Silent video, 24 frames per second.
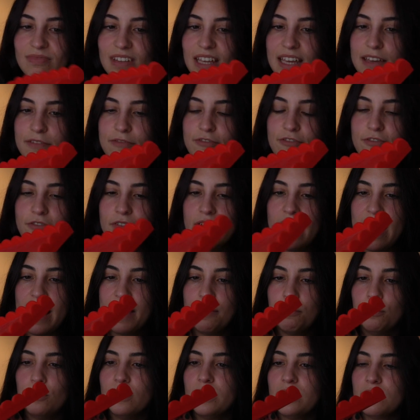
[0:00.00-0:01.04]
if I
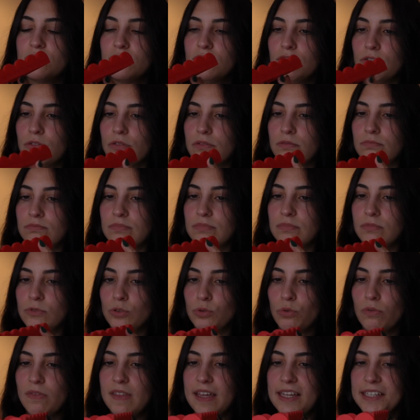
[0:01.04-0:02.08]
were to
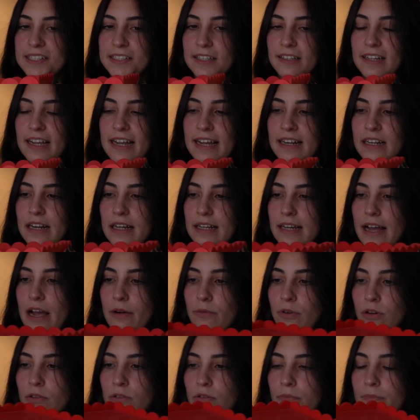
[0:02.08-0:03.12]
do this again, like I
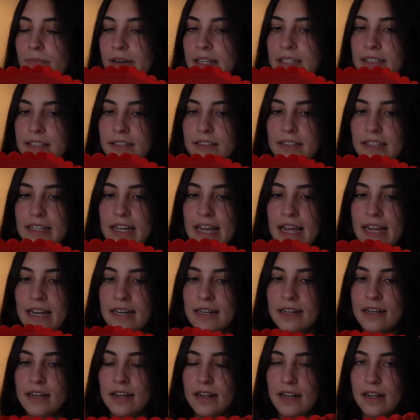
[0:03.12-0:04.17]
were to print it
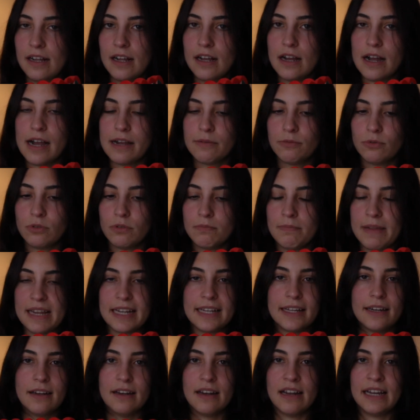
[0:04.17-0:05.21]
again, I would make
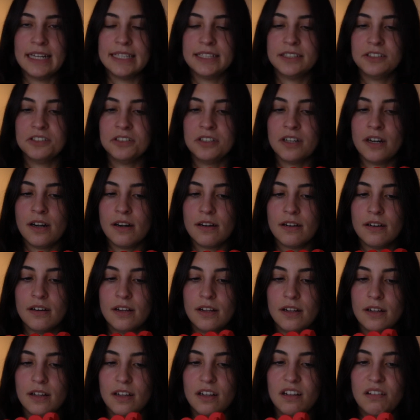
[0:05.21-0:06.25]
it lighter
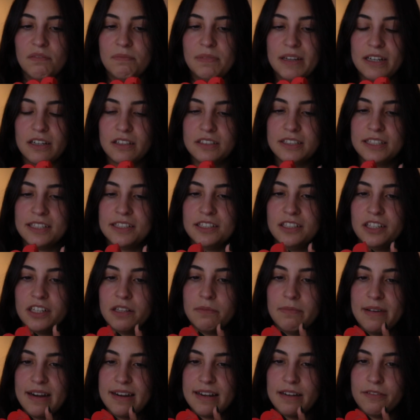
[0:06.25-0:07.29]
because it's
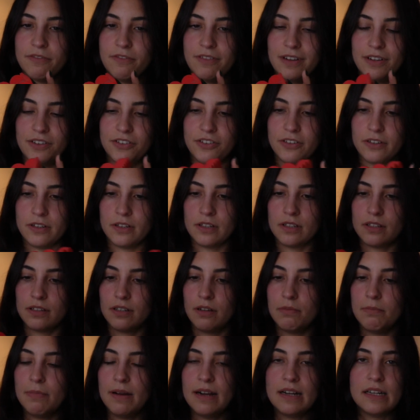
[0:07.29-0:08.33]
not very efficient.
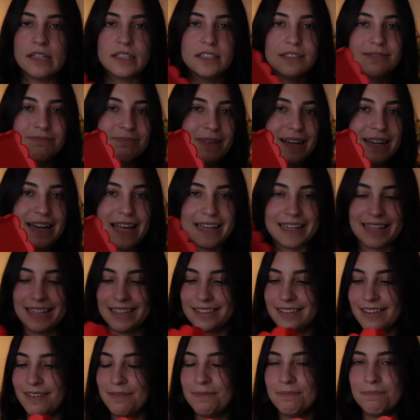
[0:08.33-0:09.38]
But I like
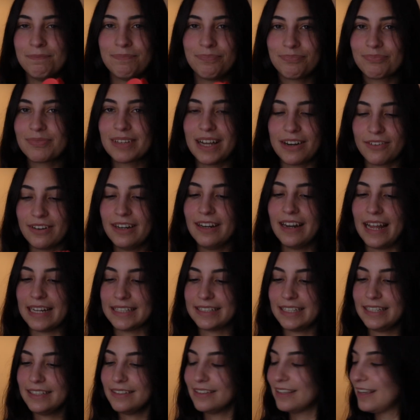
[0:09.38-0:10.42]
it. I really liked
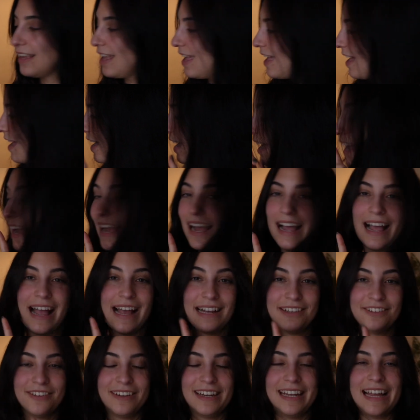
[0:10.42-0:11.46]
it.
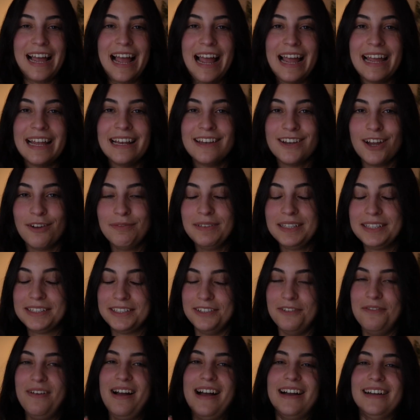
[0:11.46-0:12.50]
Actually, I love it
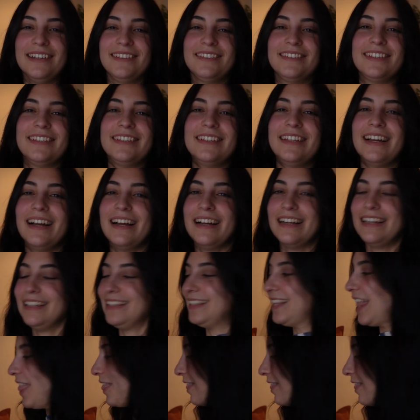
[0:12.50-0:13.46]
so much that